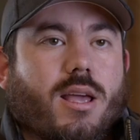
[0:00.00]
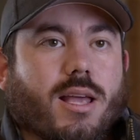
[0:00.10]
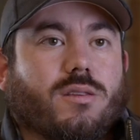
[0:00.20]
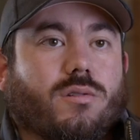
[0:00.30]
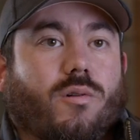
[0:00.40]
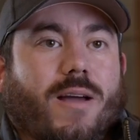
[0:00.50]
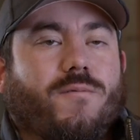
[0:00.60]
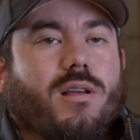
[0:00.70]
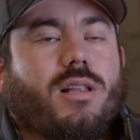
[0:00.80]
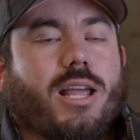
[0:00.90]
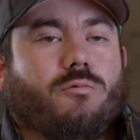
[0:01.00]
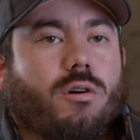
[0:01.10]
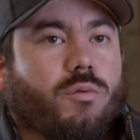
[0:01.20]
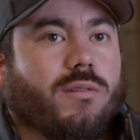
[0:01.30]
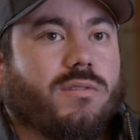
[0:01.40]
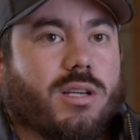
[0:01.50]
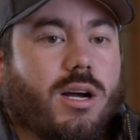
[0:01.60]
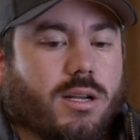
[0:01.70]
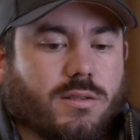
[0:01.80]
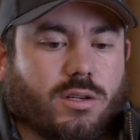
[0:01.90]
And so I feel like what we've done is a